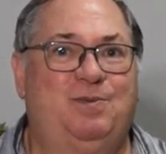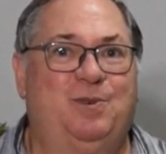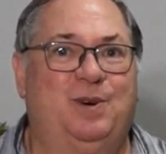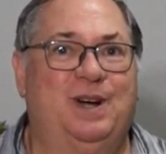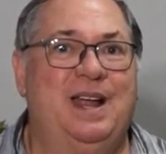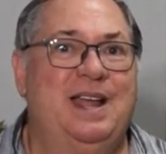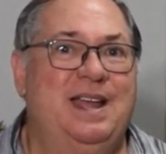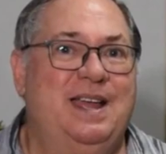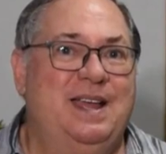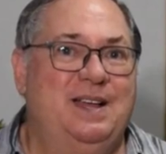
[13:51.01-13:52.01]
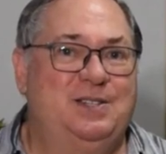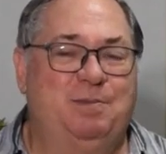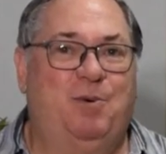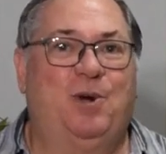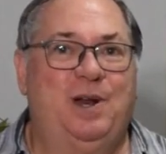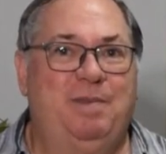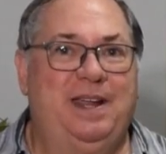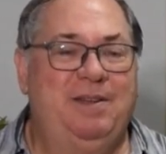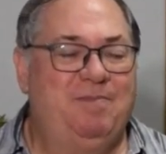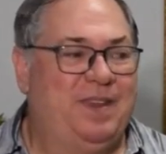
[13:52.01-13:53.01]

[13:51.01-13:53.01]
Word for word: for supporting me.